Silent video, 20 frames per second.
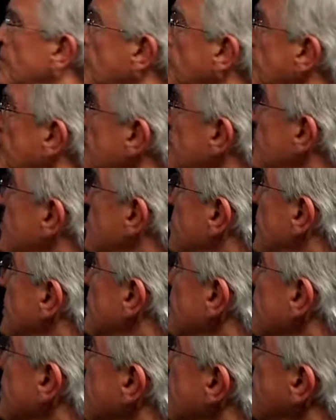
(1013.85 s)
of this
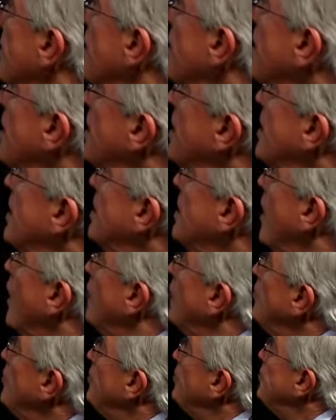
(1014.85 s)
machine.
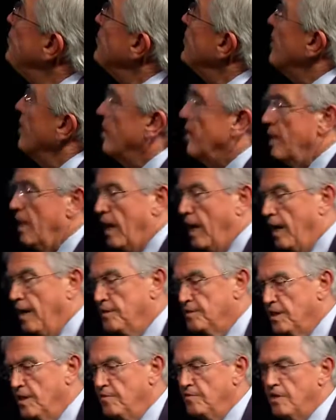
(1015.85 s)
Now, I
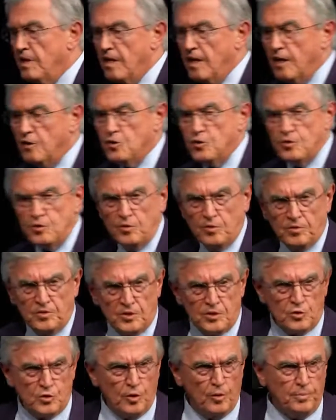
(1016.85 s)
had given lectures on
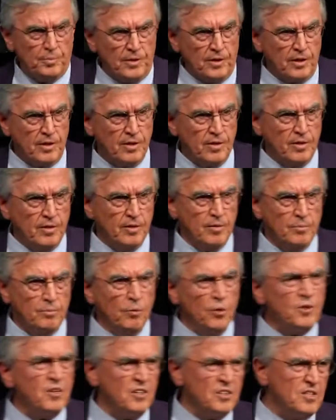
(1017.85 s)
this topic
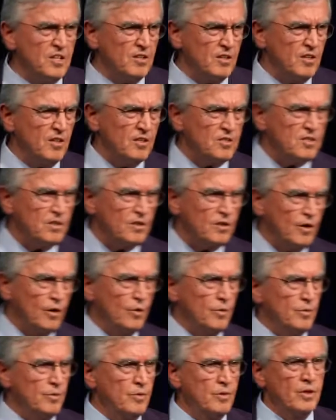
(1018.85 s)
more than 10 years
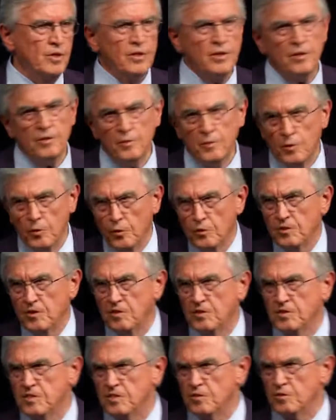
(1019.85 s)
ago. There were
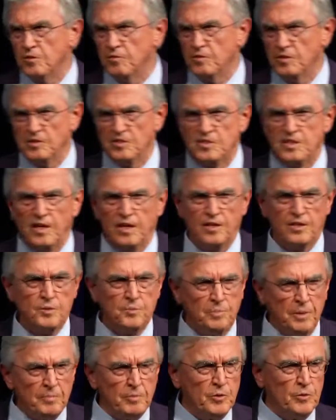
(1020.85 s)
audiences of this size.
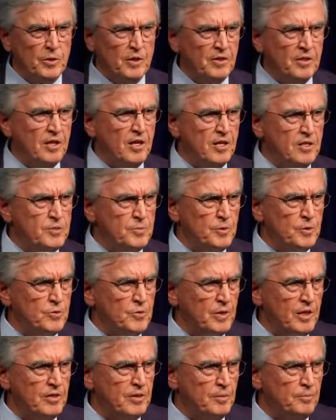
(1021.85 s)
People were encouraging me
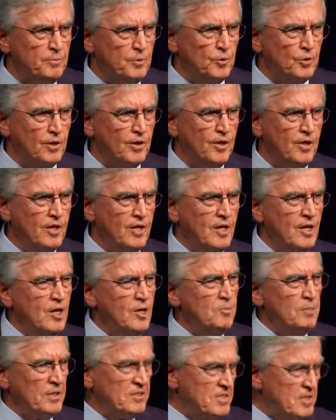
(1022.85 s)
to write a book,
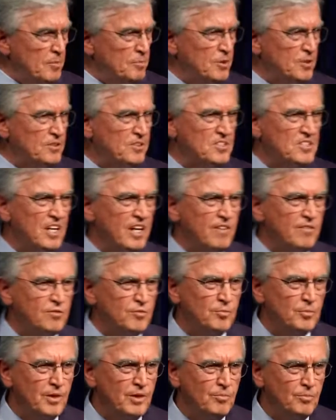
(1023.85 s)
but somebody
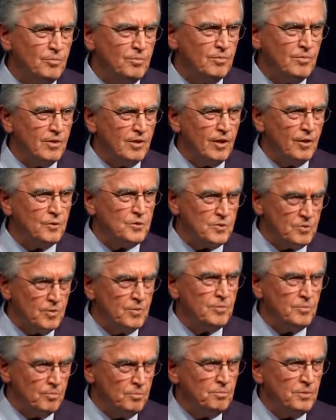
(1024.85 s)
saved me. I was
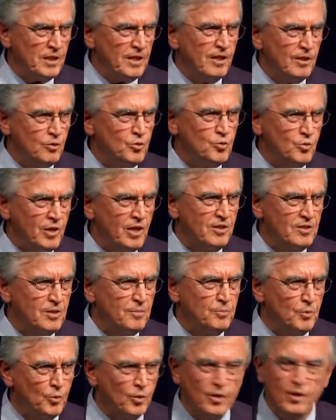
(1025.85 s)
beginning to write a
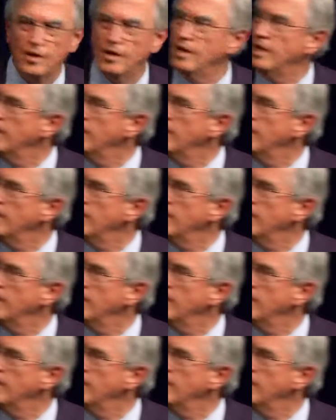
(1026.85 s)
book.